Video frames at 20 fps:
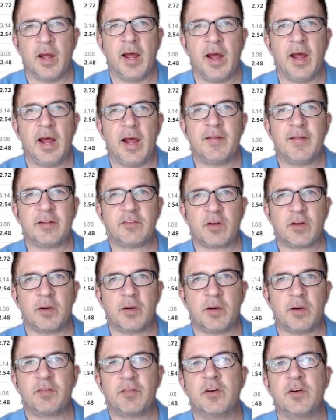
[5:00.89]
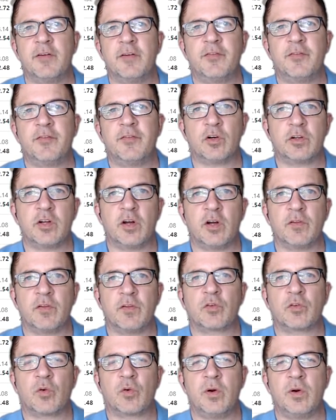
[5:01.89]
And that's going to make the difficulty on
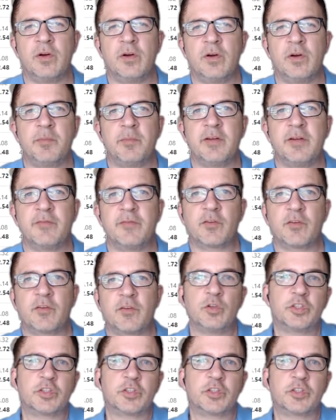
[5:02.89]
those coins, I believe, go